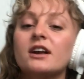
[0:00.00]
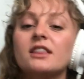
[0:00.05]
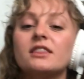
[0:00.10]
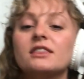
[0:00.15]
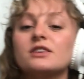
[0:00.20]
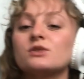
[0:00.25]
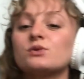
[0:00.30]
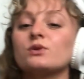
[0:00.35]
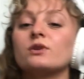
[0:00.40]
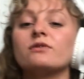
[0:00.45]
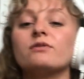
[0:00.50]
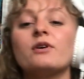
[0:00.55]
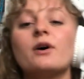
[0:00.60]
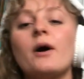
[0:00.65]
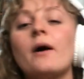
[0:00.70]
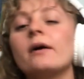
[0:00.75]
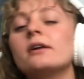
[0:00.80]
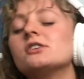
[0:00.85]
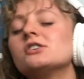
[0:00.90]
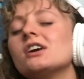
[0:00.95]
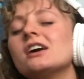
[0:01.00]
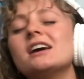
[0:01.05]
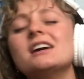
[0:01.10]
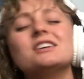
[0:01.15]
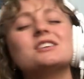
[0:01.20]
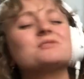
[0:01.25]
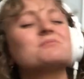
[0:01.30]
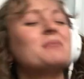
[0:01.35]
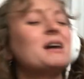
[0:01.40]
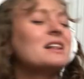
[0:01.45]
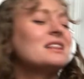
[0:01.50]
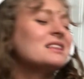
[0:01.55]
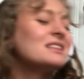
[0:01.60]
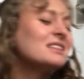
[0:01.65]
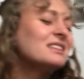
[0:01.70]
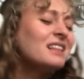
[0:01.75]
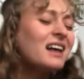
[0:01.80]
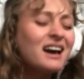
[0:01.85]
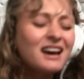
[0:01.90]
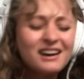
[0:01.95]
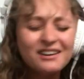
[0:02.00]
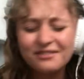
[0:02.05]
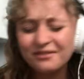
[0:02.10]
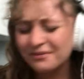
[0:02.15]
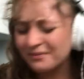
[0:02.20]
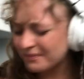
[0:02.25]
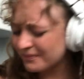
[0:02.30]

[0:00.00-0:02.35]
this would have changed my life,